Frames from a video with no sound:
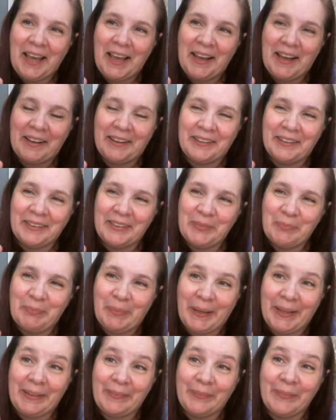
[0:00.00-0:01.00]
Uh,
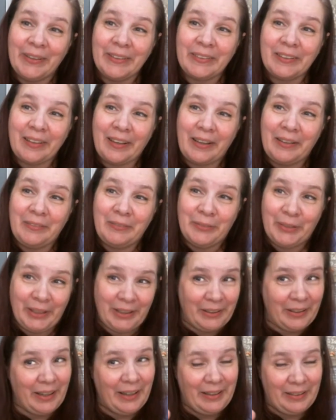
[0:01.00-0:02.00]
but once I
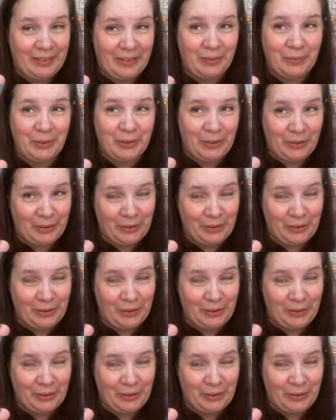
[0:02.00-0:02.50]
realized it was a